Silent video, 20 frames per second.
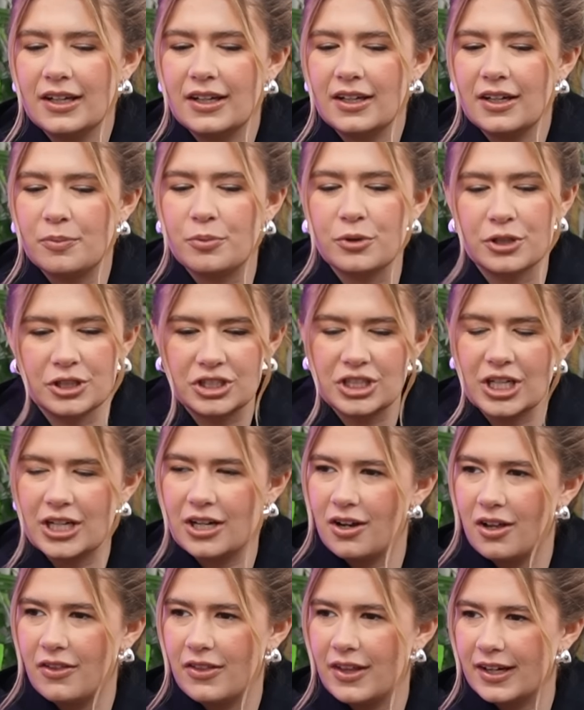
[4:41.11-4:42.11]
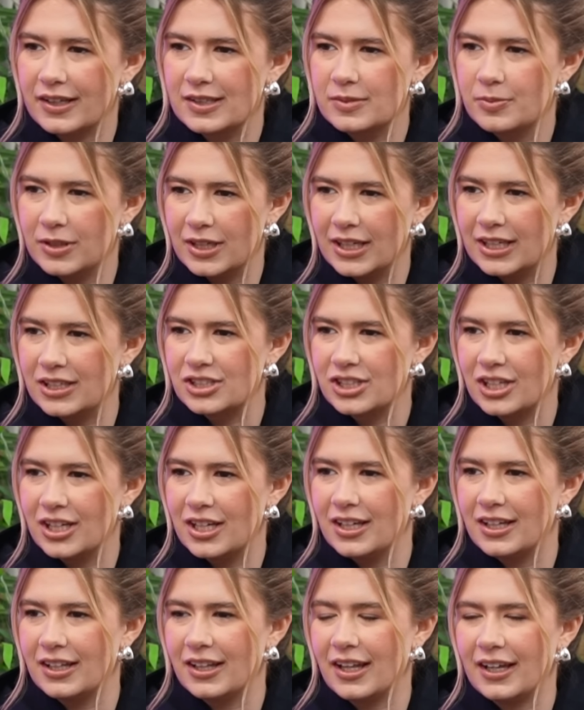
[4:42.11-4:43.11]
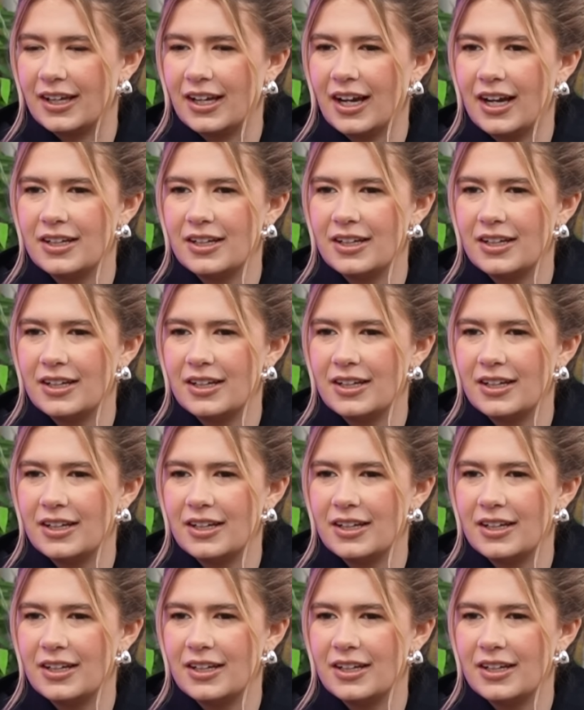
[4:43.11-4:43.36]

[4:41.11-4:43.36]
appreciated all the explanation and like,